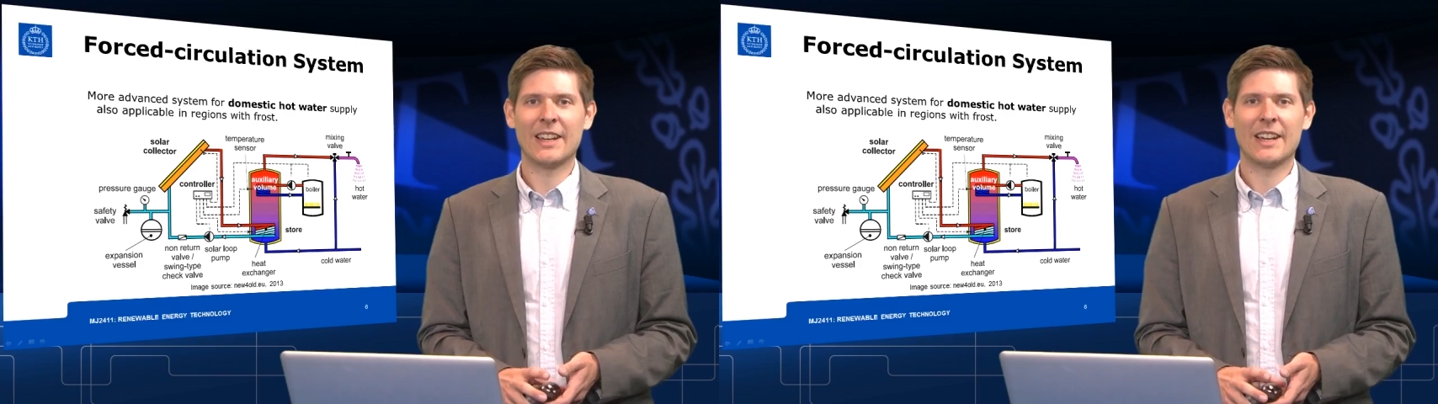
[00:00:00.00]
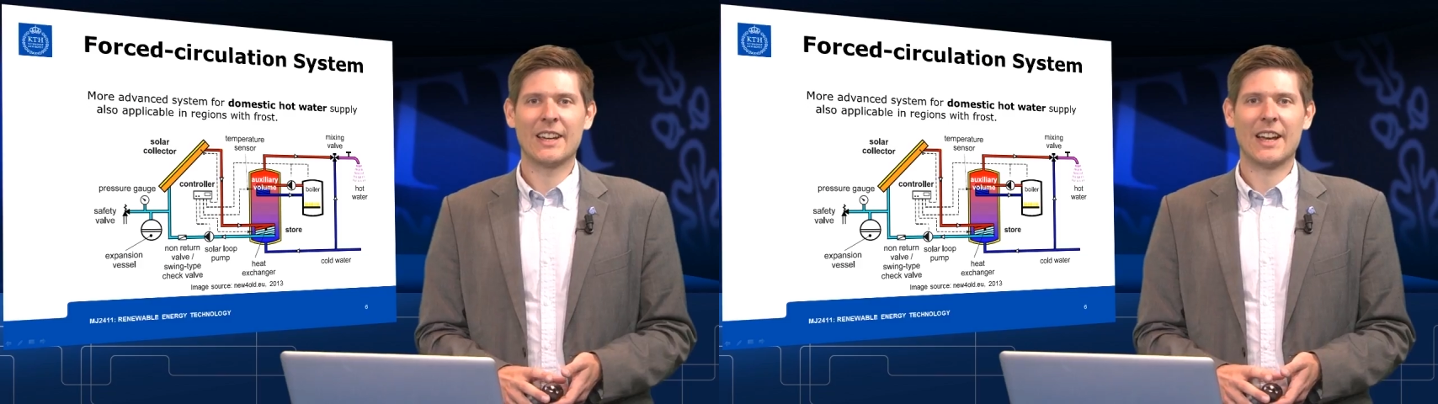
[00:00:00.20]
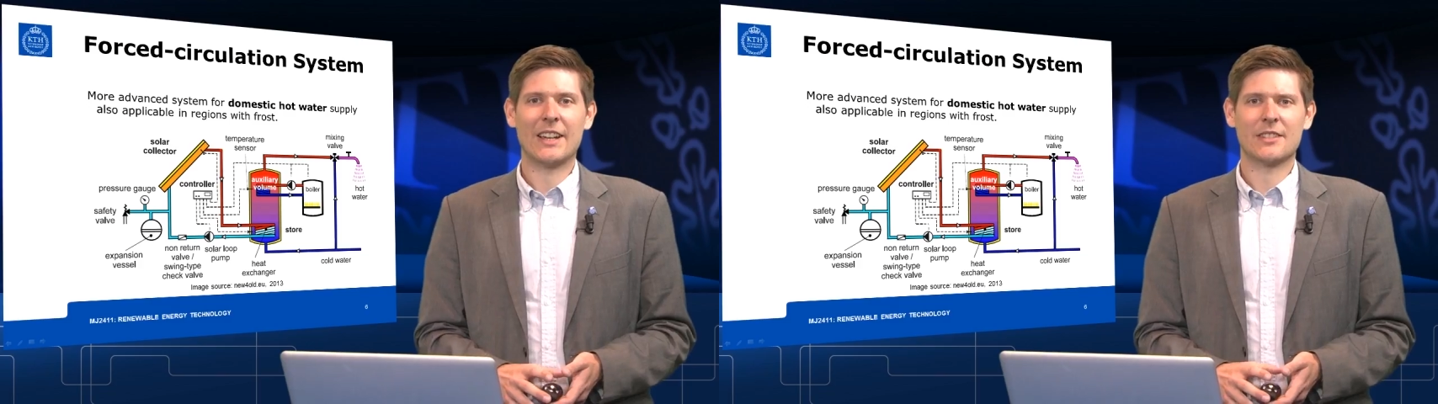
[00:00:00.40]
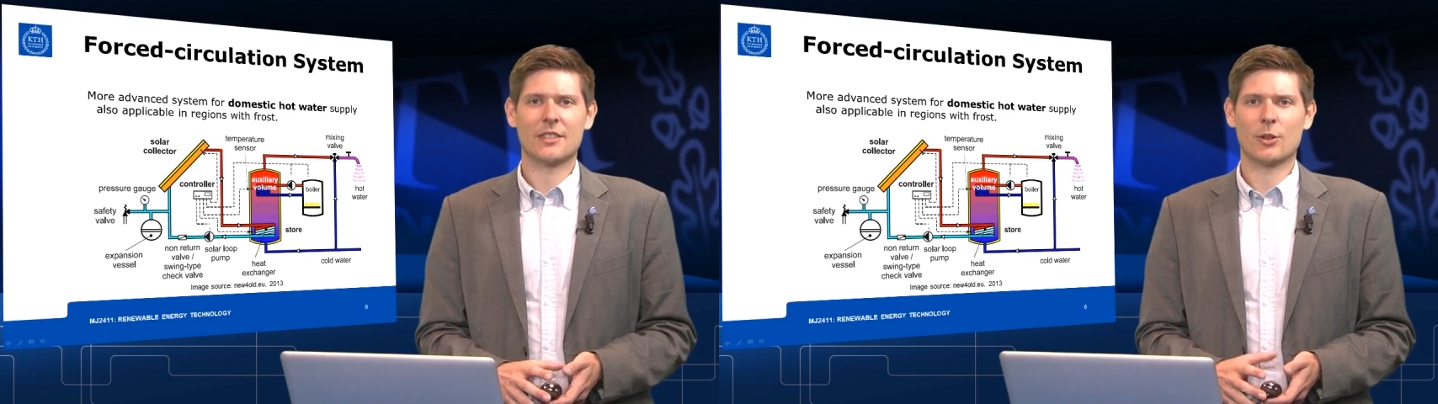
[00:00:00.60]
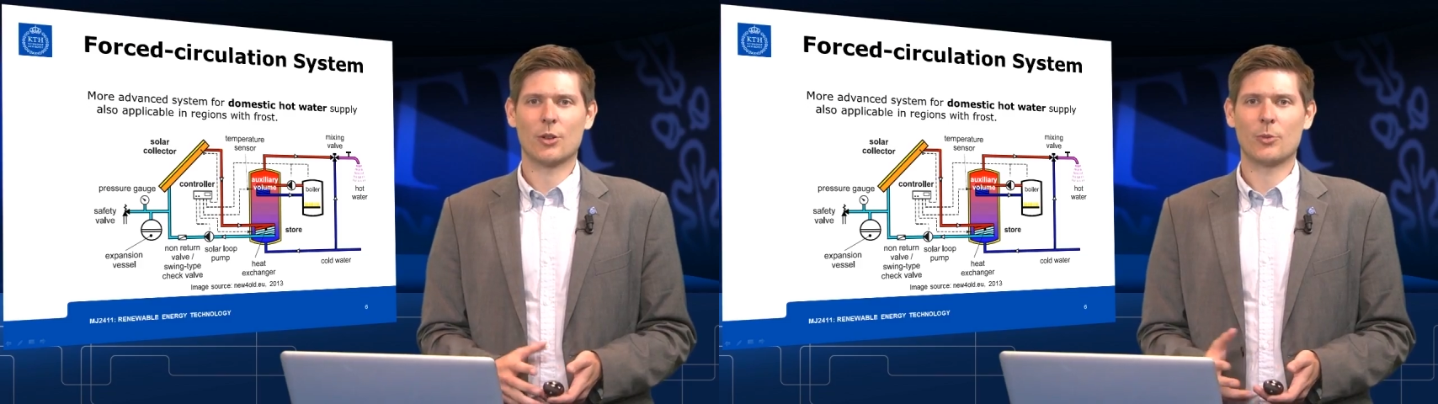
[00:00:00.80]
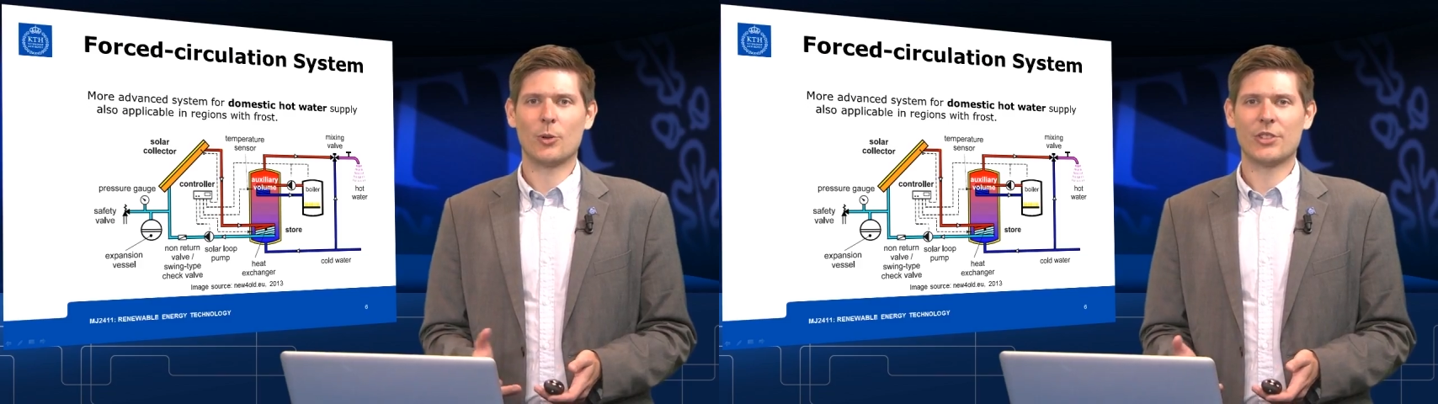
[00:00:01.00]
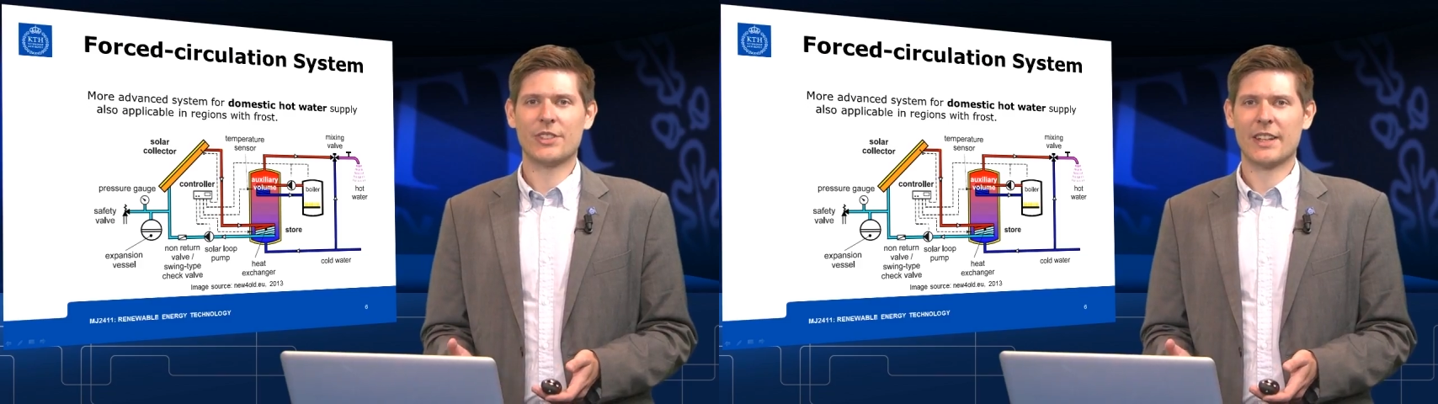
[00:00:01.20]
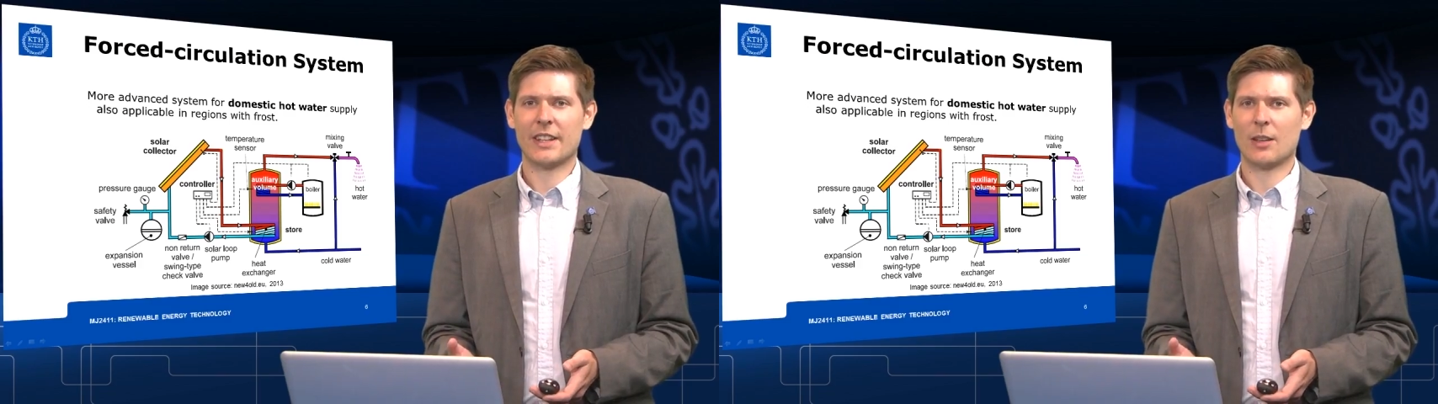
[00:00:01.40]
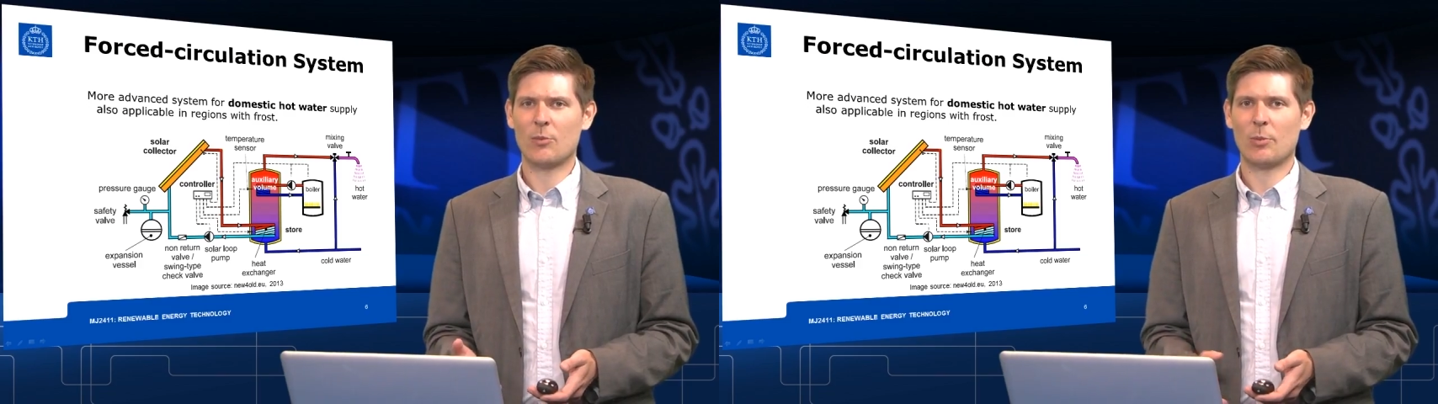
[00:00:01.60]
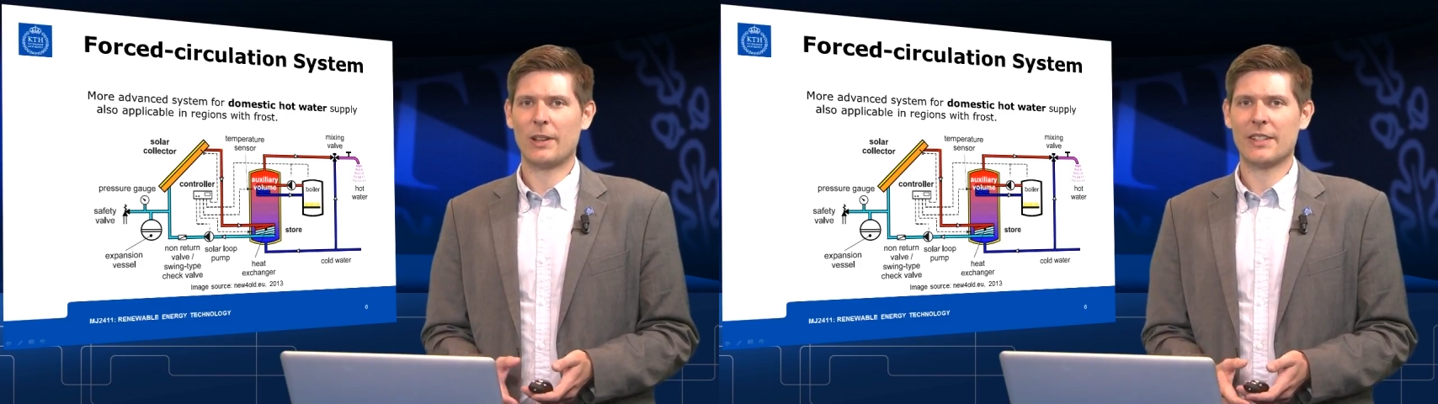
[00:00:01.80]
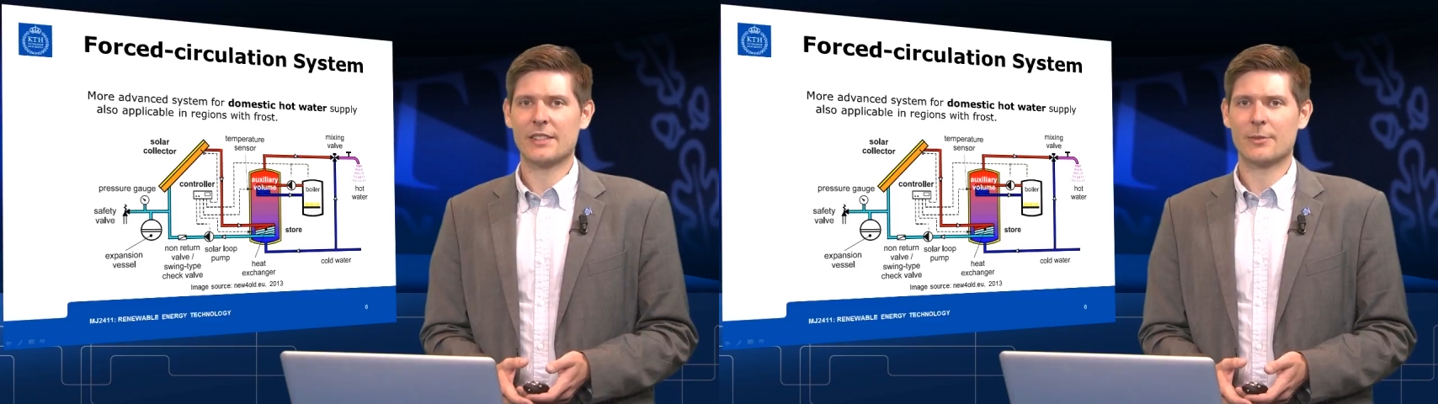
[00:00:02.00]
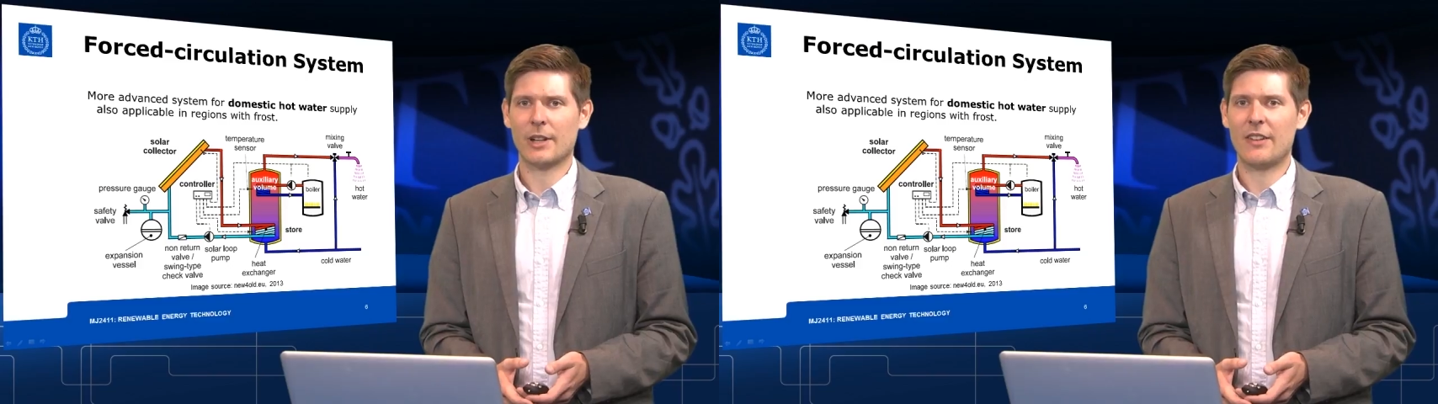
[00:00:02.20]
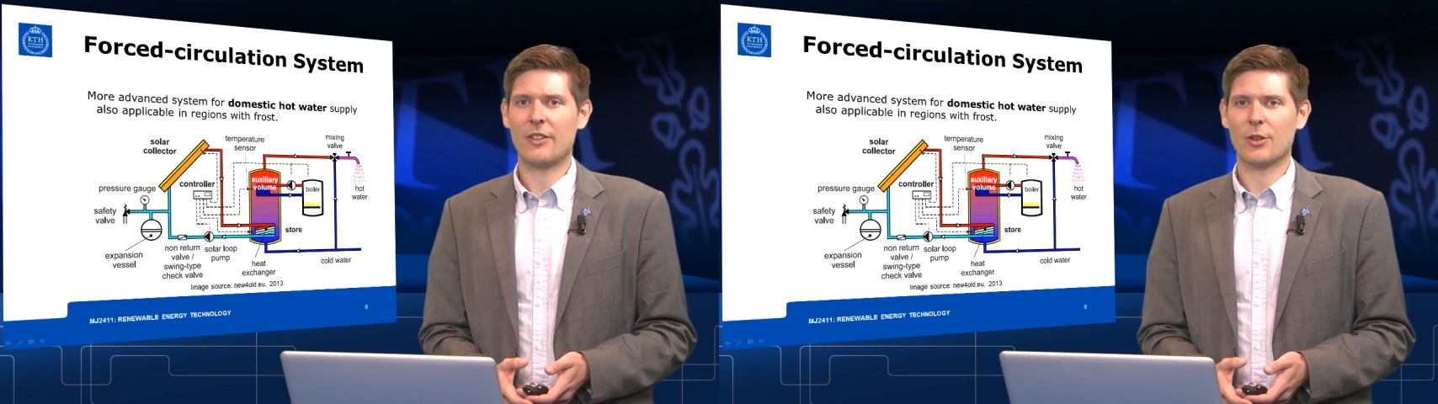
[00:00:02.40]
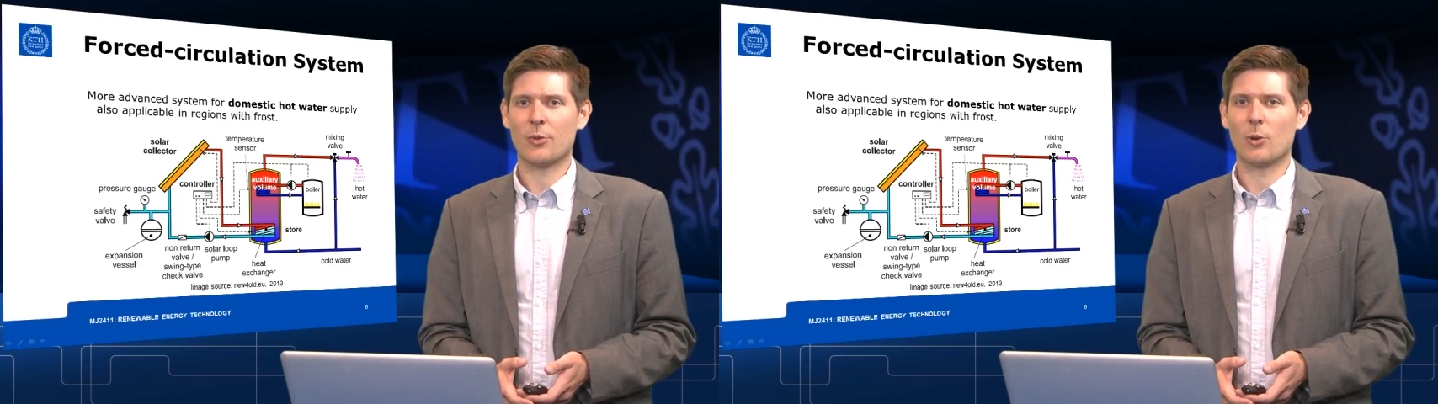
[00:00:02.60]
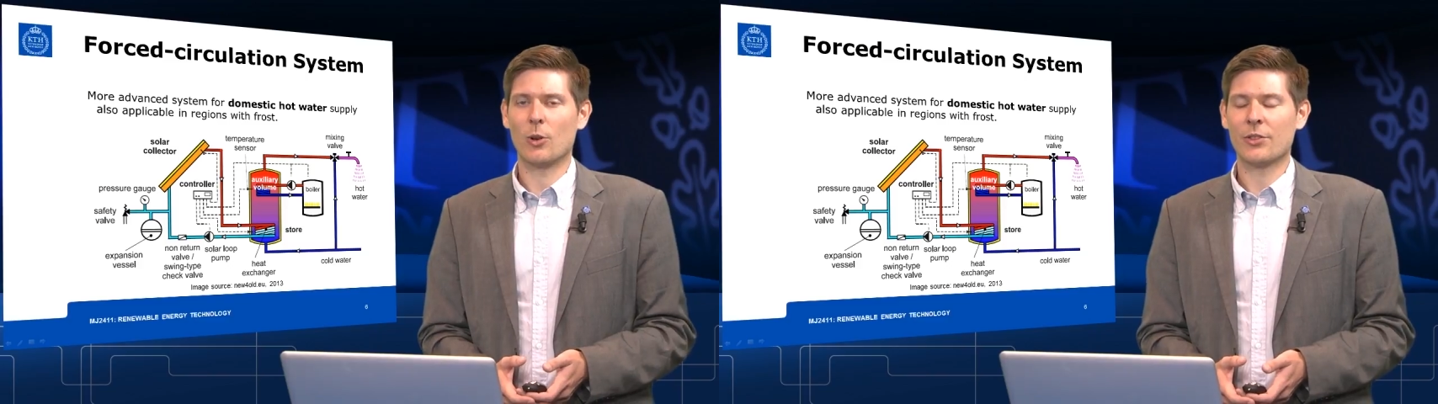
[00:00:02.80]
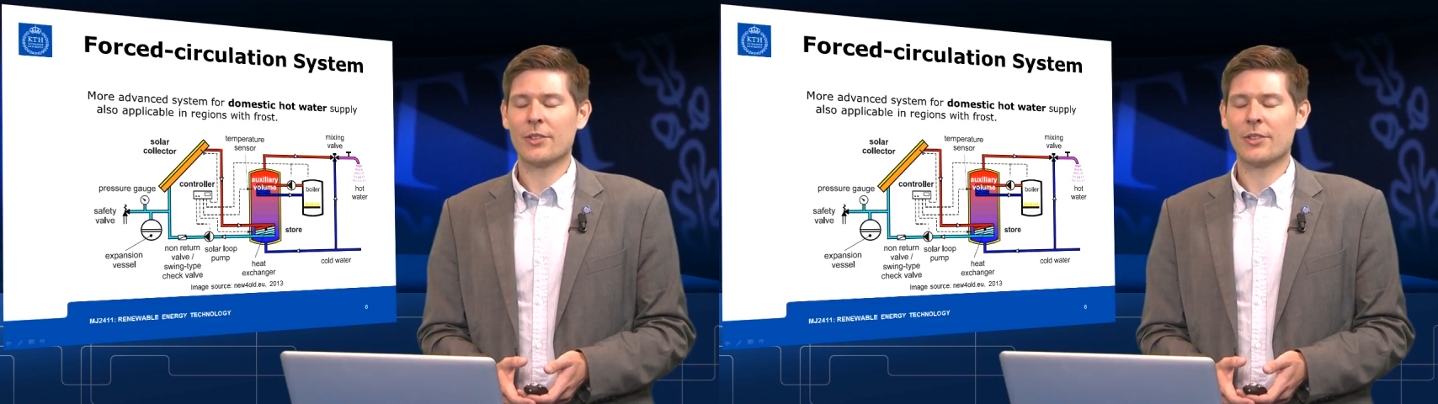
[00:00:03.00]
as the hot water tank can be placed wherever you want.